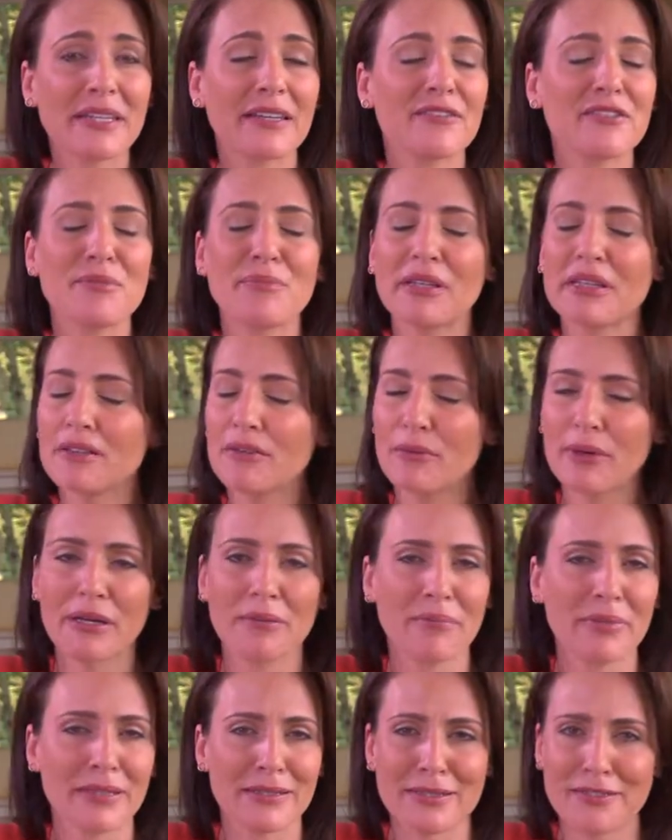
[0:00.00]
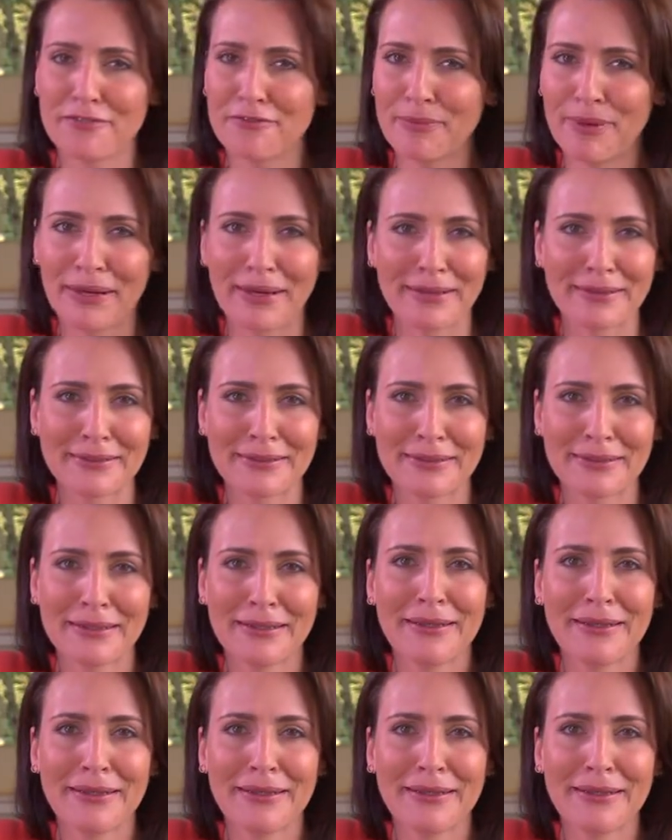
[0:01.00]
gives me great peace of mind.